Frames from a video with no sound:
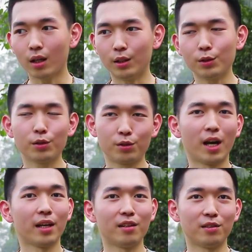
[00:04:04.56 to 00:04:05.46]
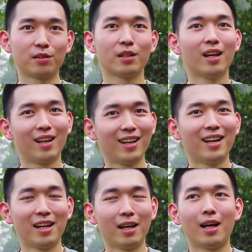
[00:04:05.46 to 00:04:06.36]
you should try this.
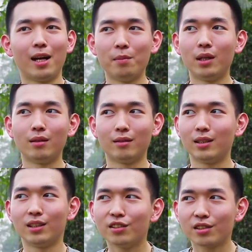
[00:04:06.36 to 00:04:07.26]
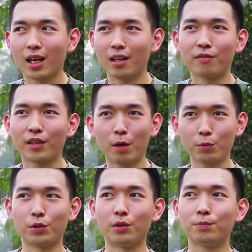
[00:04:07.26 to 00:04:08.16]
I mean, this kind of
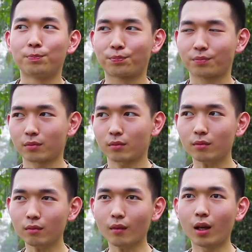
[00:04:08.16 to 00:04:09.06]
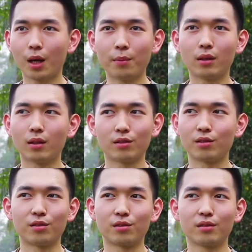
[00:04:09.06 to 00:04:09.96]
culture. I mean, this
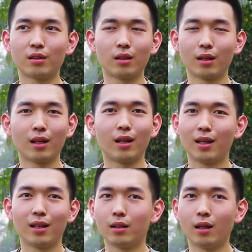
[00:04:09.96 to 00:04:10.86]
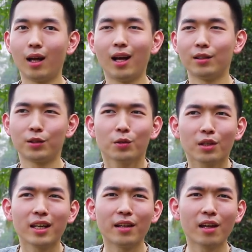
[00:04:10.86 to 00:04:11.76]
is
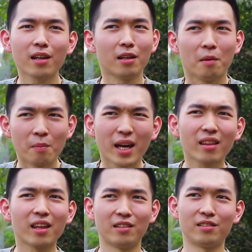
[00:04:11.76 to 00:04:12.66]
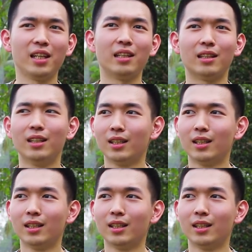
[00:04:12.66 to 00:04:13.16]
totally another amazing thing.